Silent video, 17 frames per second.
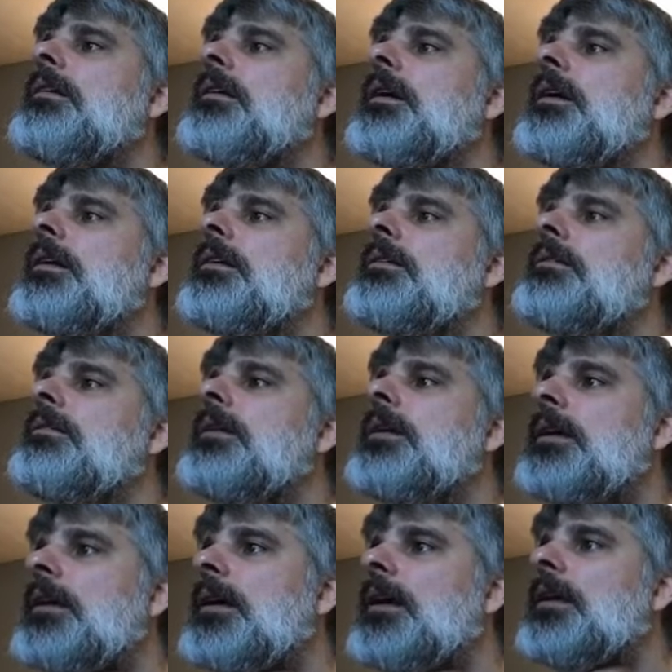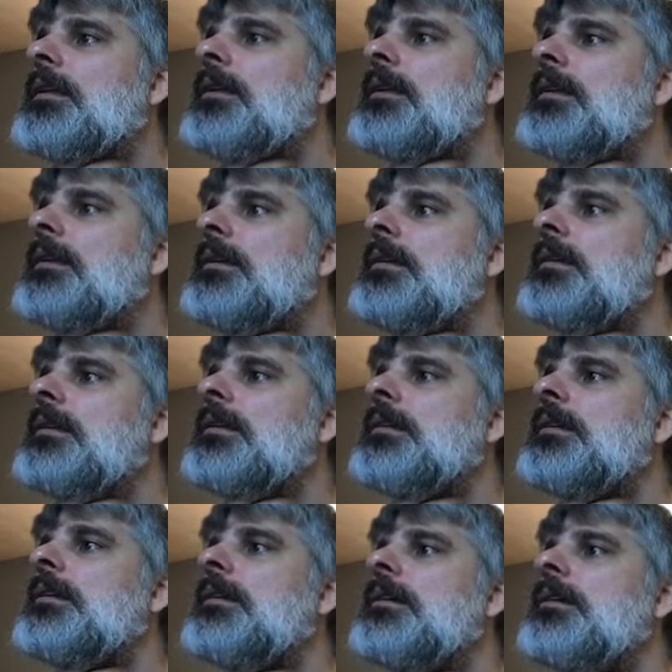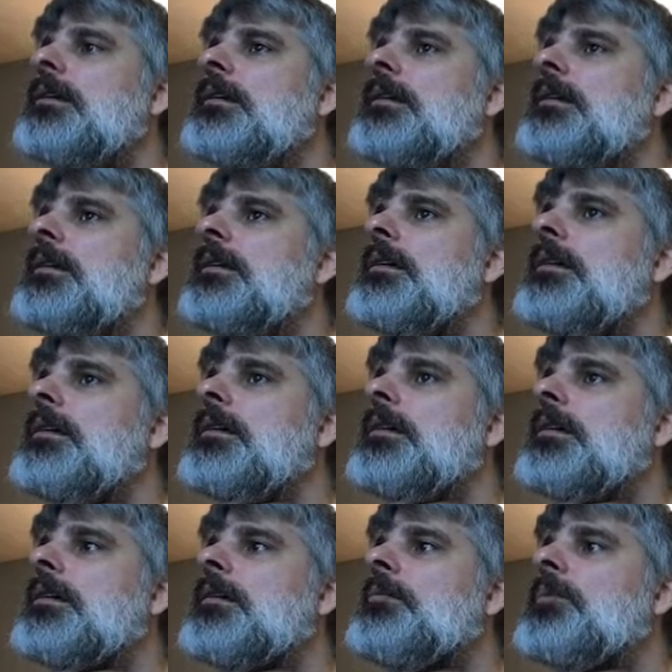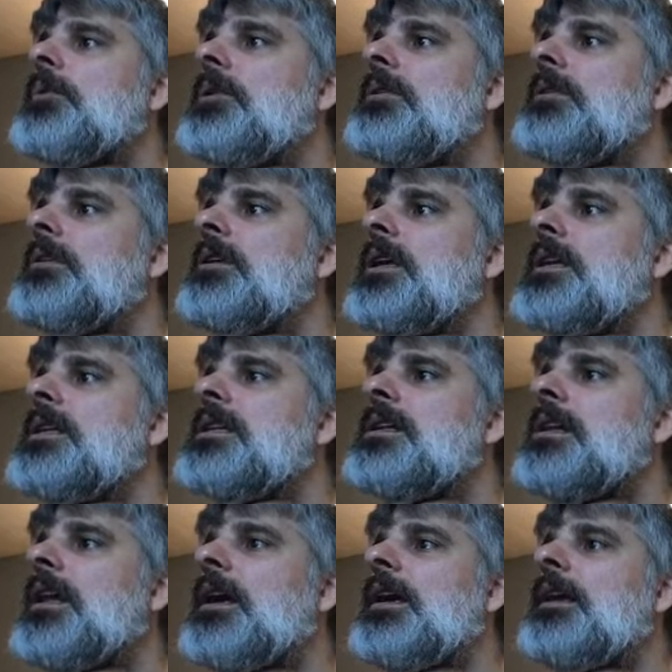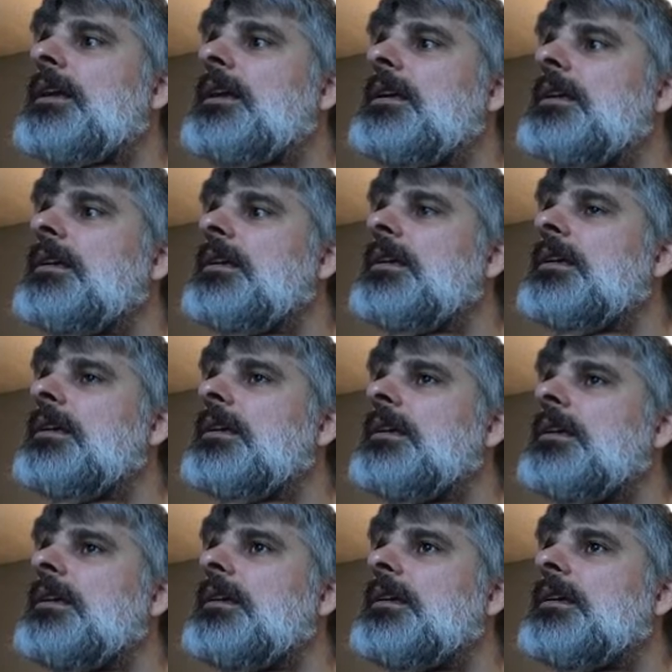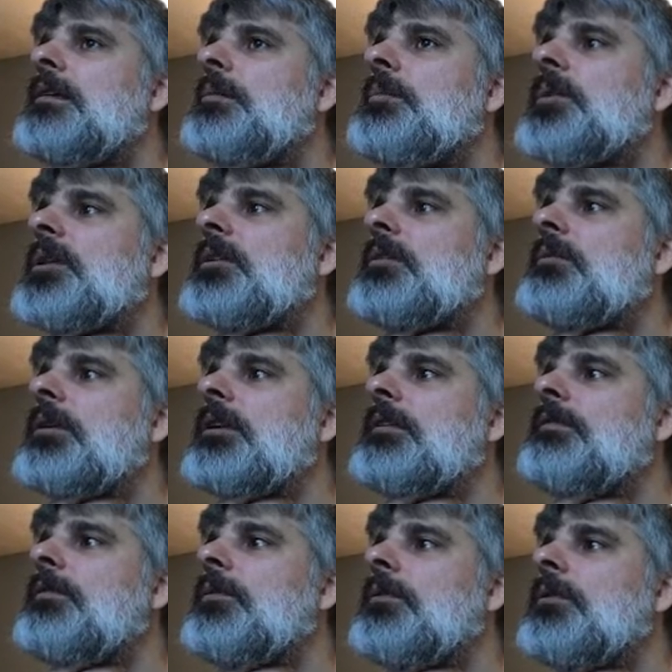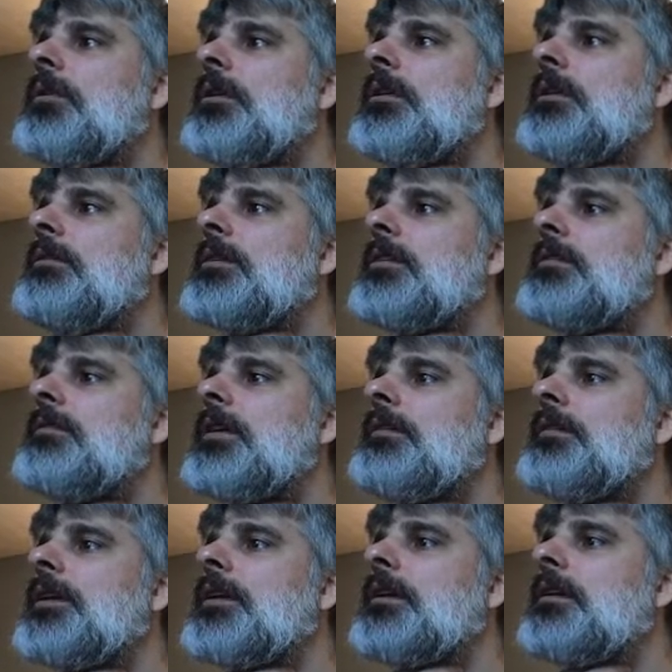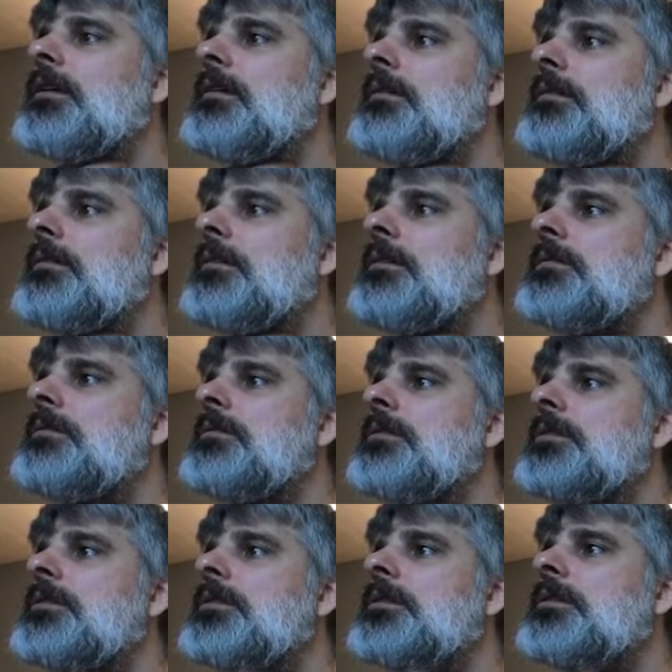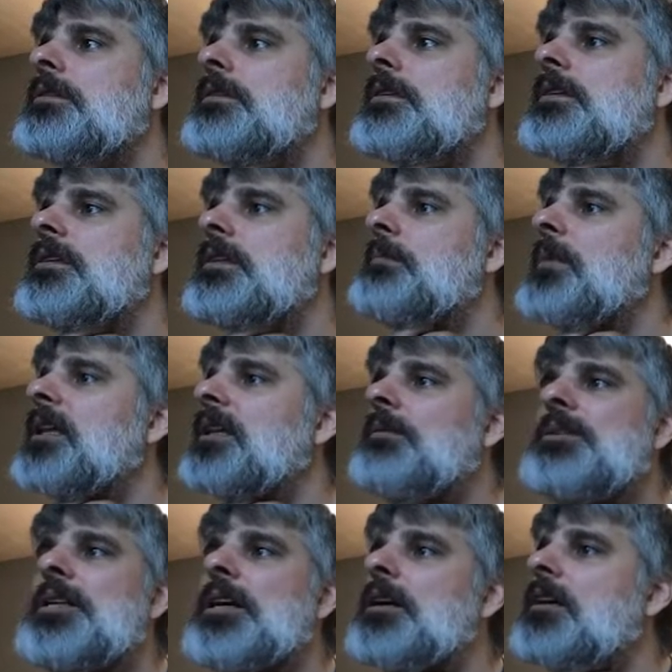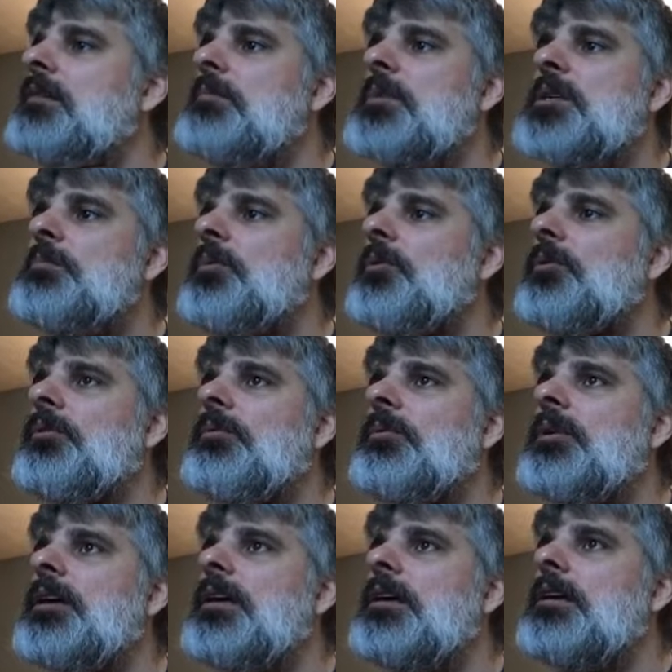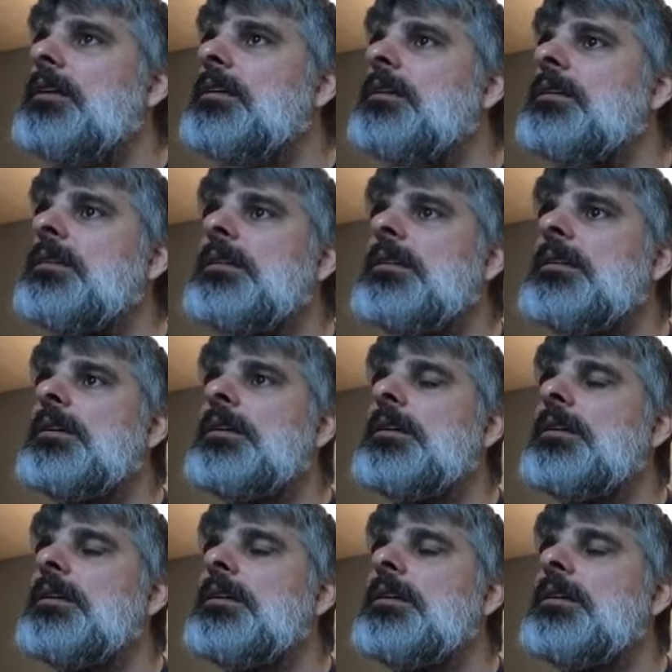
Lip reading: Okay, I do hit. Computer does like keeping the 24, although it's very close. Seemed like there was arguments both ways.